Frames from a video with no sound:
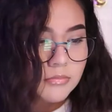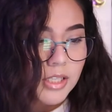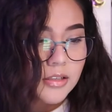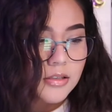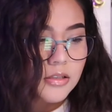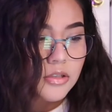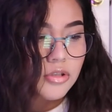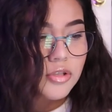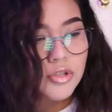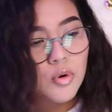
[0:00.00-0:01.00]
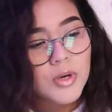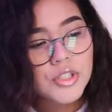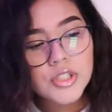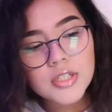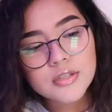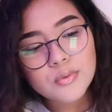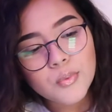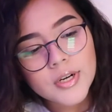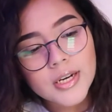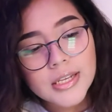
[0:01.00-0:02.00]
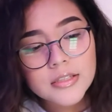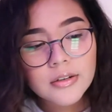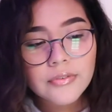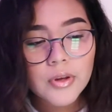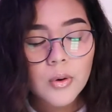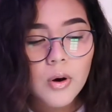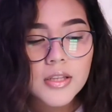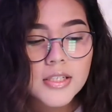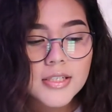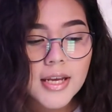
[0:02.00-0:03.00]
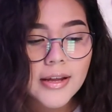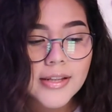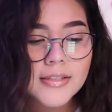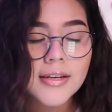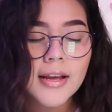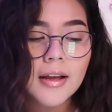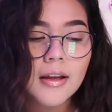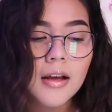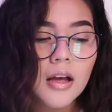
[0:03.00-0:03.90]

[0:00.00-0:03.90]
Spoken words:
Next question is, what is your view on society today?